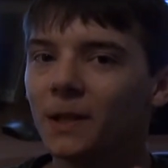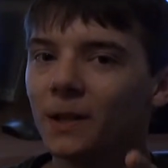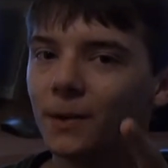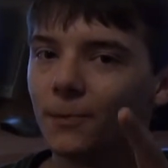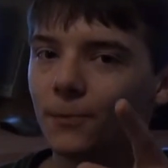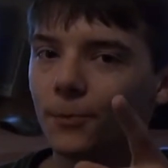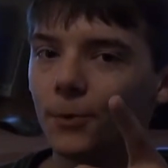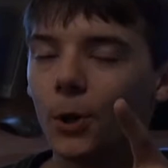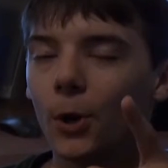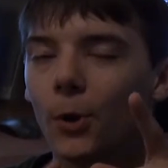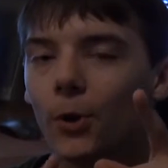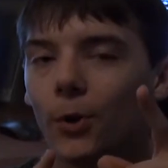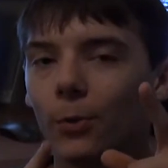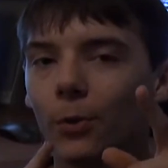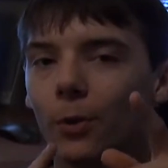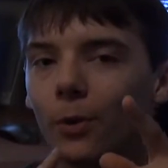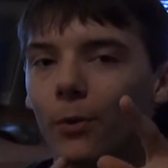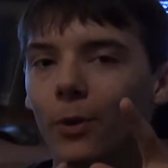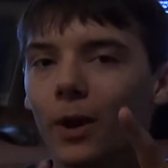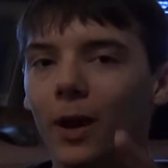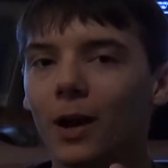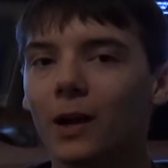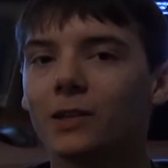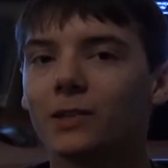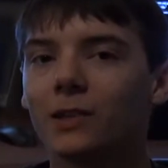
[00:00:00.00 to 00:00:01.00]
If you don't know
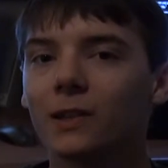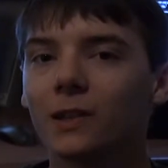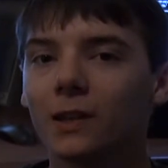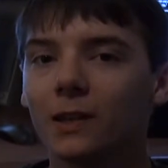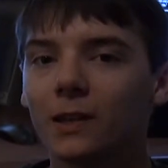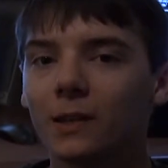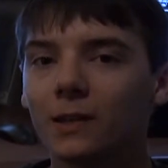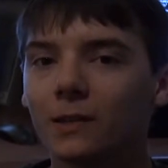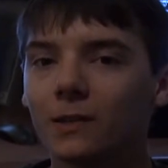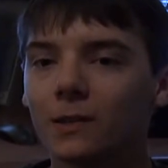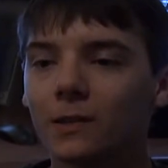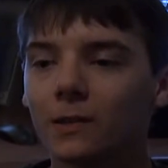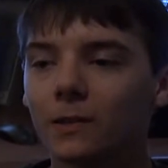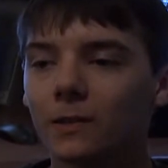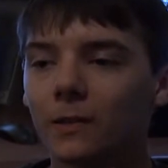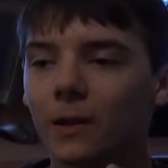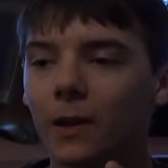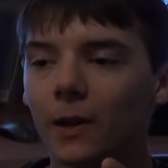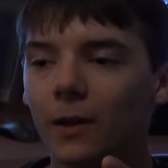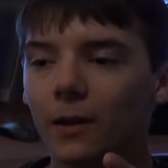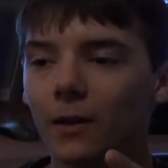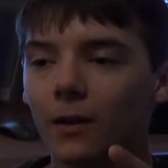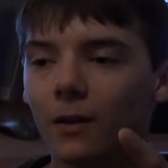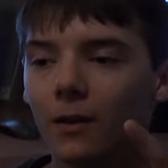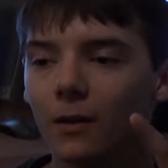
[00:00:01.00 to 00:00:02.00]
what Ryzen is,
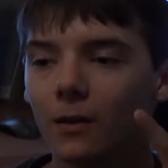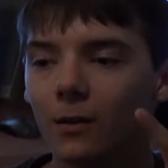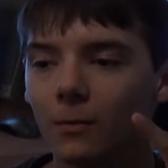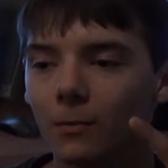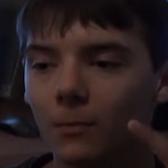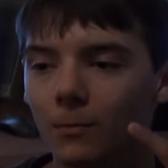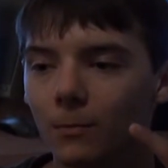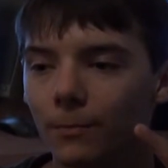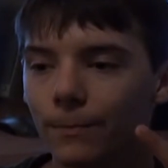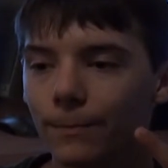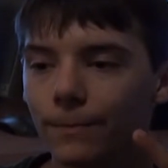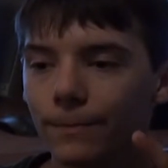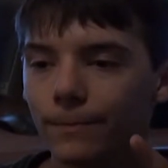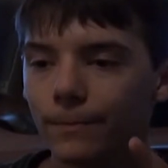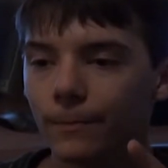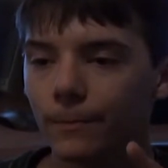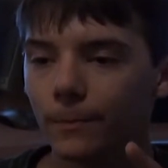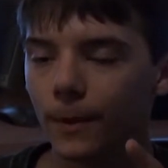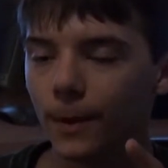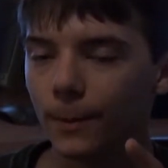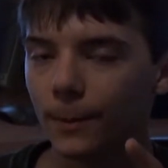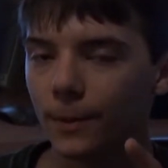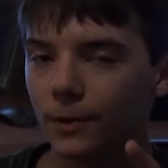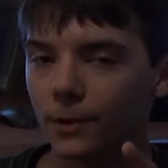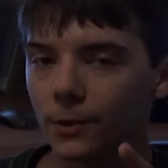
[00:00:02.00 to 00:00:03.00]

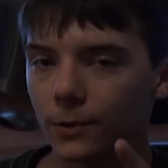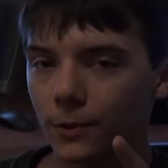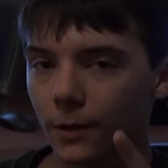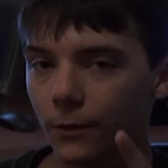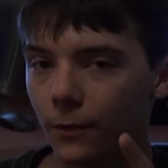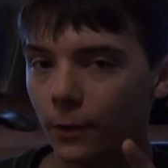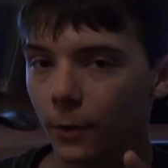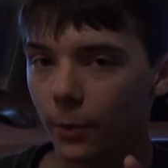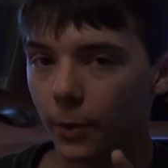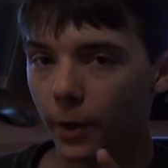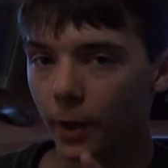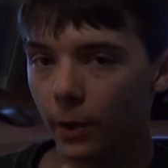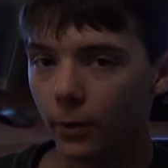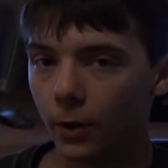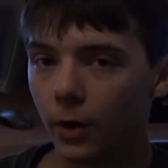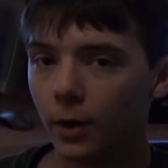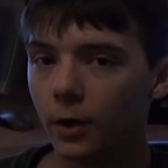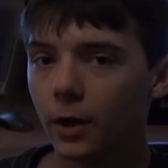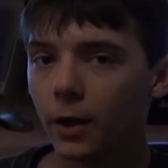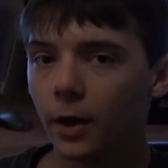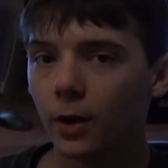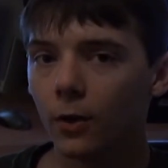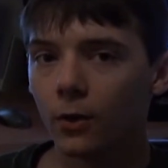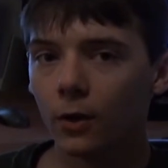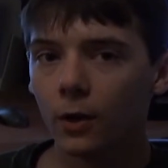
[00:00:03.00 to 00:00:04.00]
let me just give you a quick
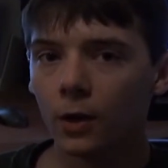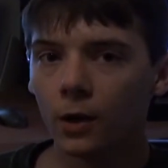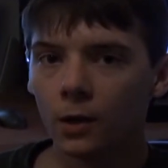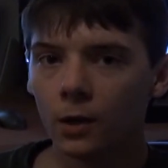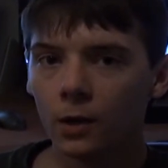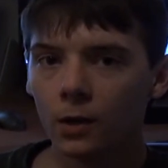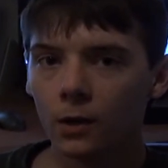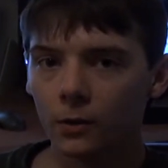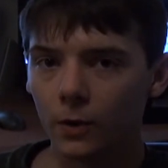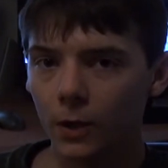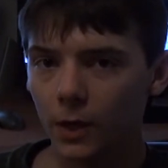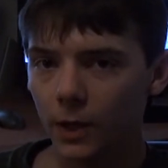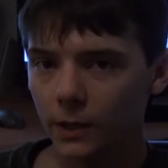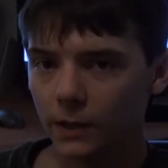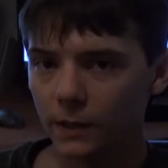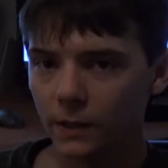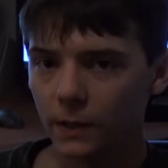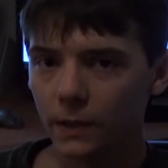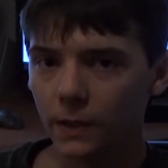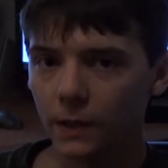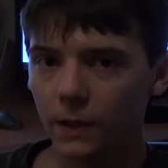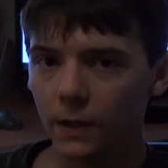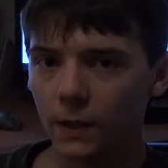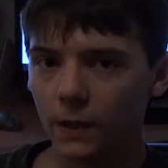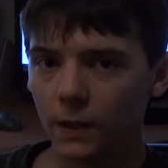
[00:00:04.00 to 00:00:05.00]
rundown.
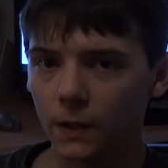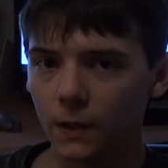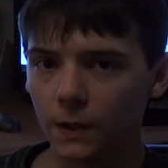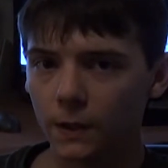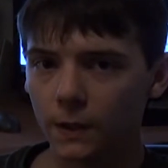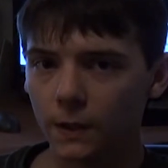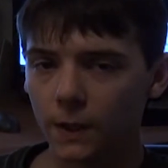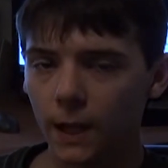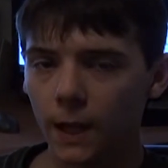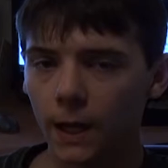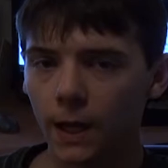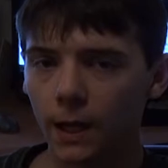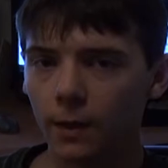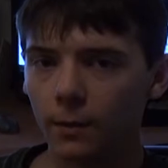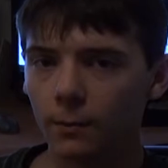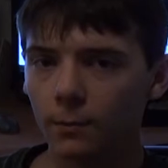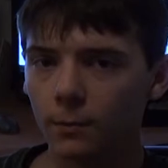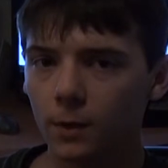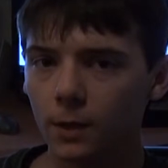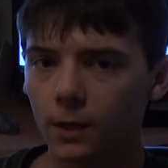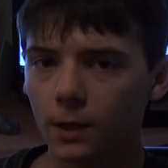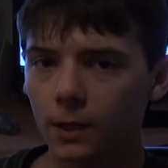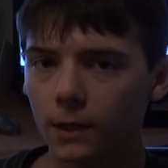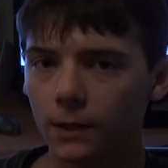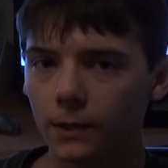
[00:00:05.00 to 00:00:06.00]
Ryzen is
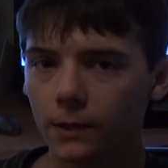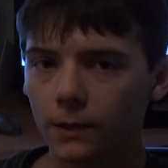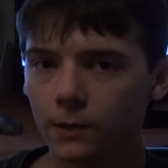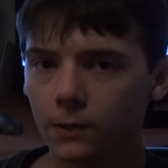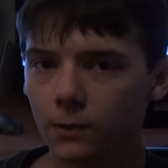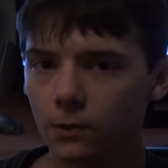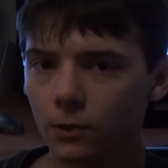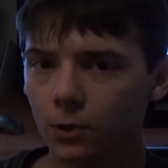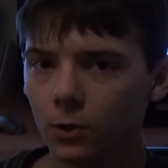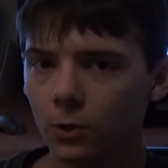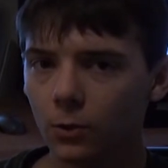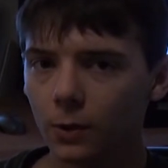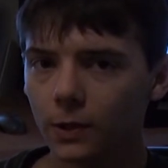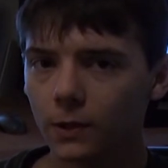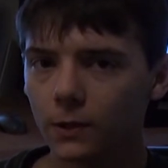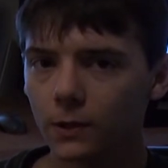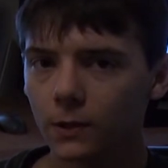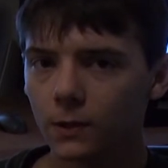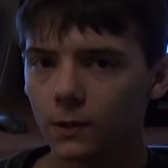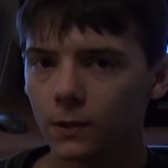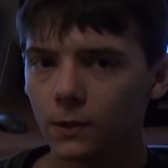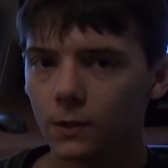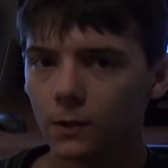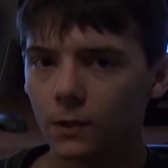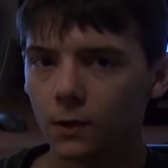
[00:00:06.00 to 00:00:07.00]
AMD's
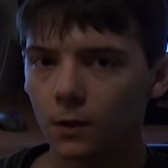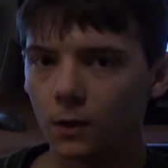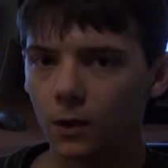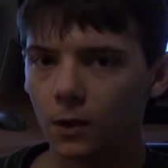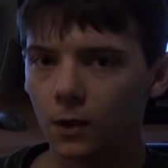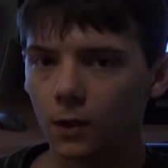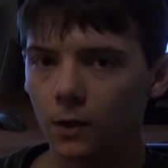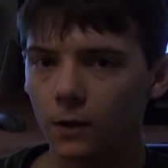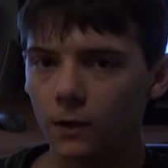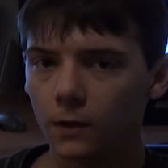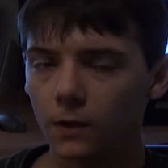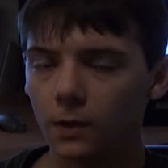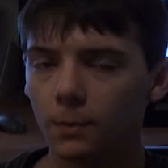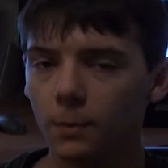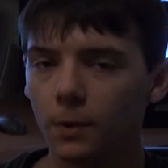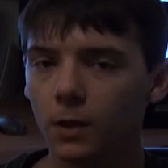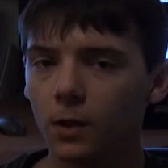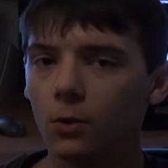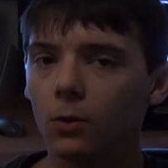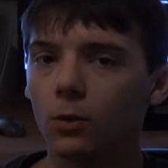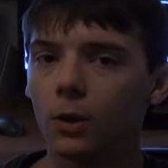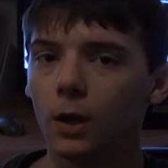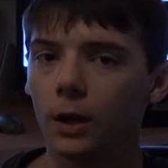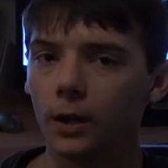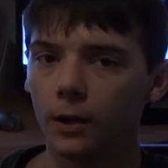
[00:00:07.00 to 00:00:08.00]
newest
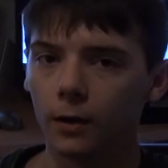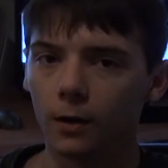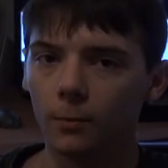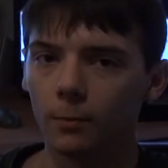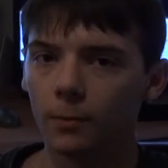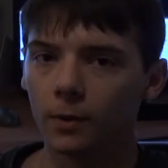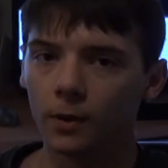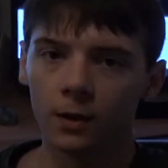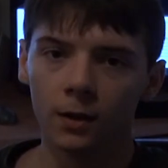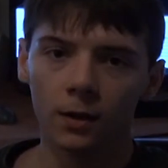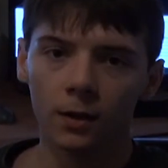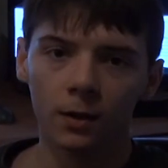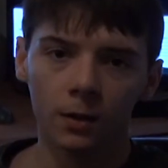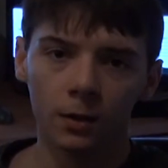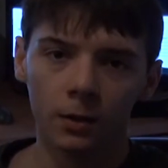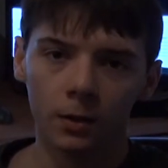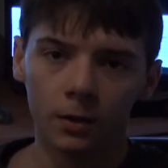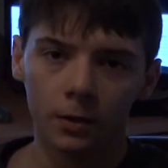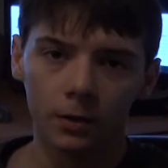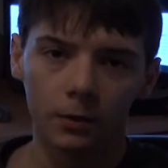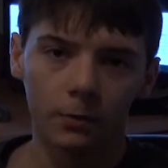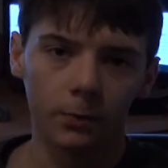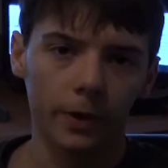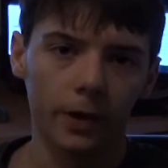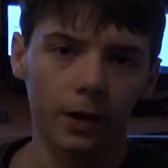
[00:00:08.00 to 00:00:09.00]
CPU lineup.
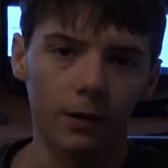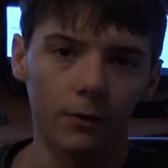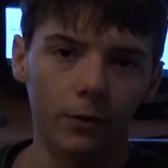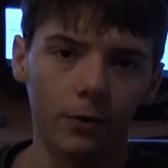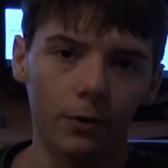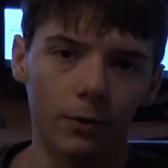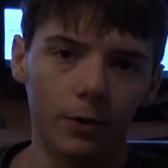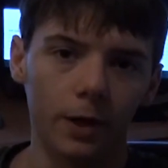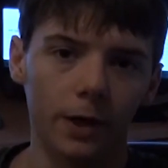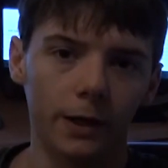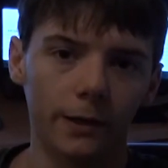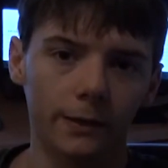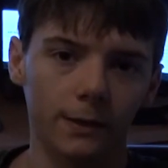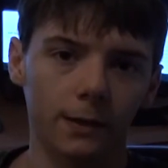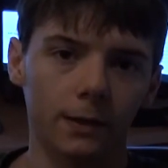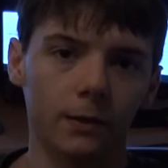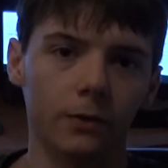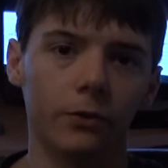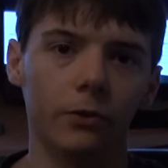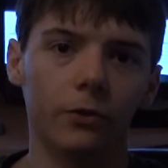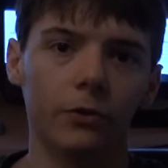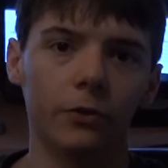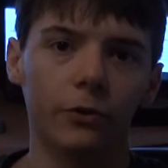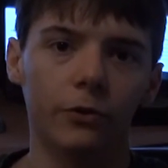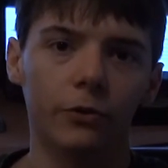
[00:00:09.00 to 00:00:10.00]
We have the
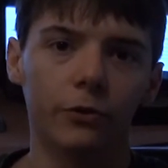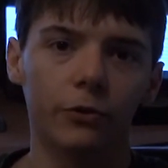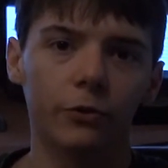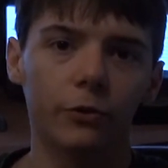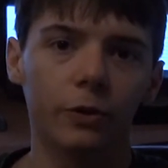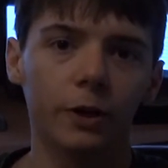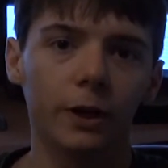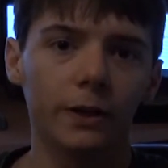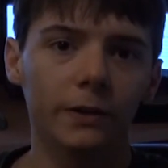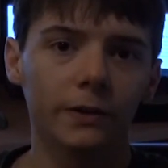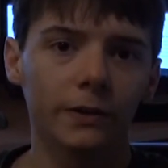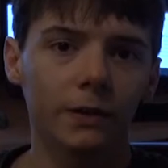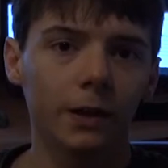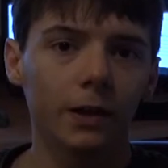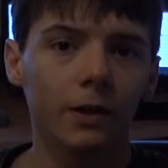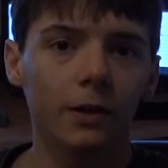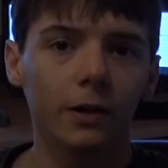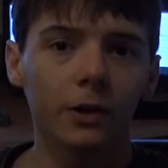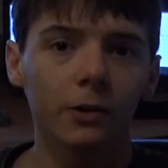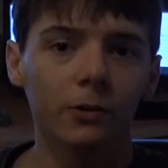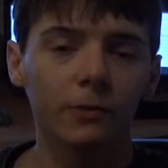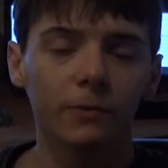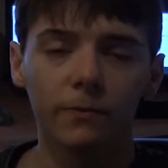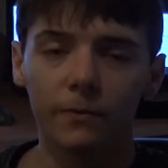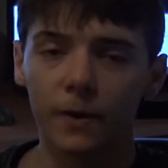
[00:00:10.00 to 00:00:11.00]
Ryzen 3
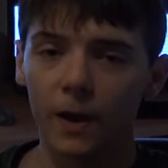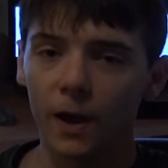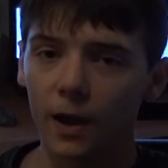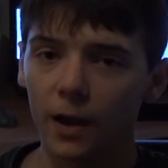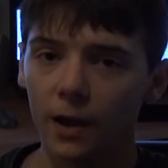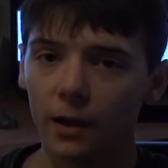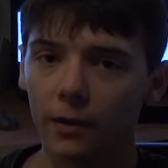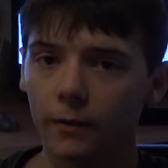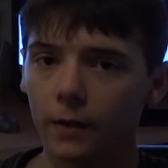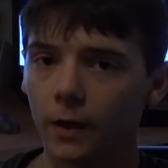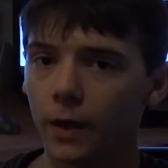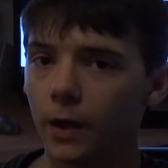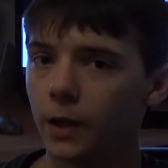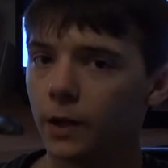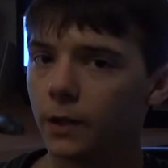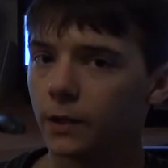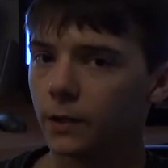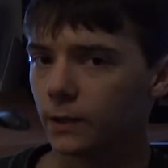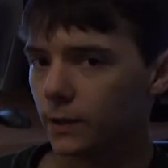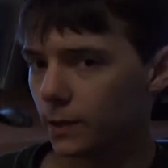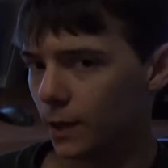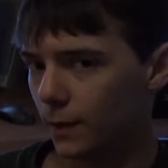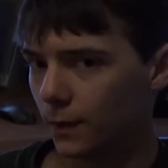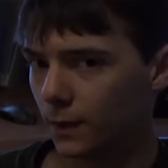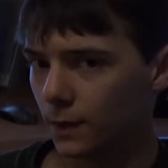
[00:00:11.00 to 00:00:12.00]
series, 5,
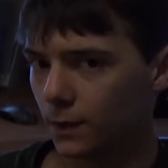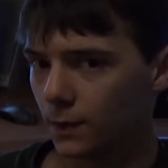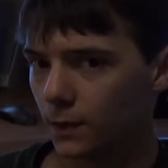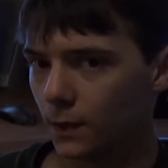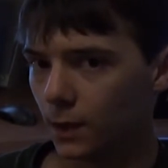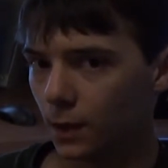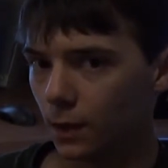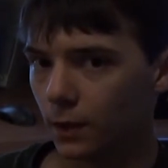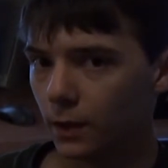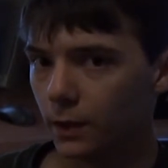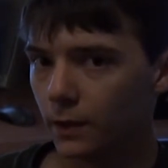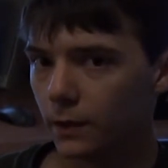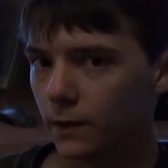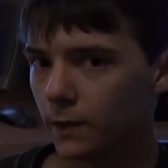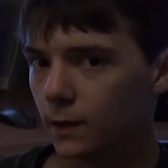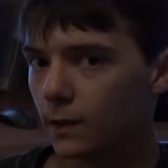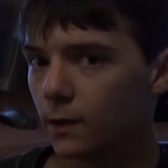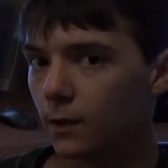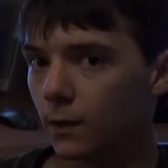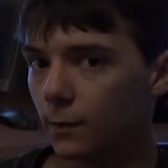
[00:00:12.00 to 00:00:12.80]
and 7 series.